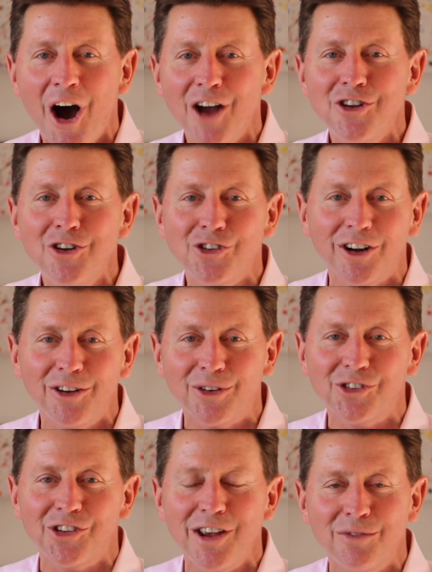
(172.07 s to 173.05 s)
I usually
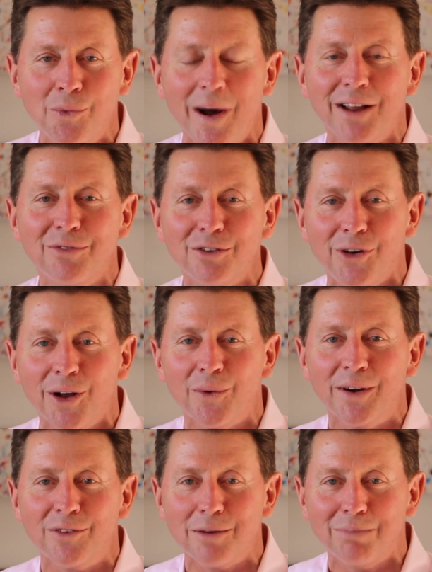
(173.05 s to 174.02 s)
received one of the
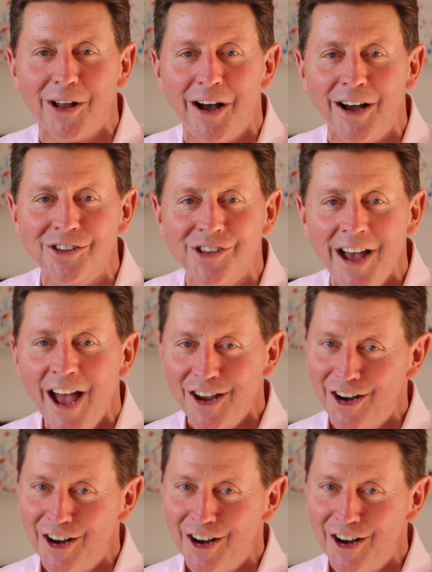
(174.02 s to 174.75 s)
following replies: